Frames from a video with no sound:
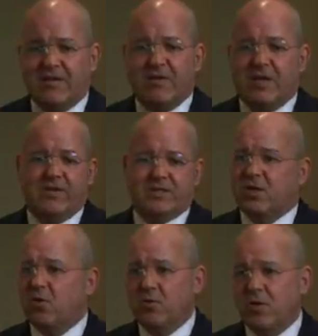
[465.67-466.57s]
even if it's a
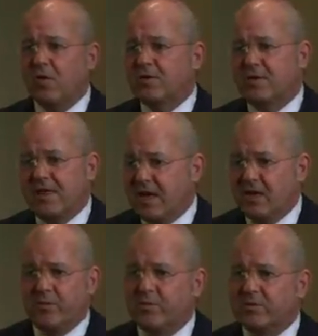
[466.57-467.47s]
cold call to the head
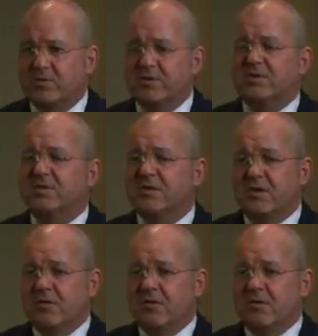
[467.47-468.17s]
of human resources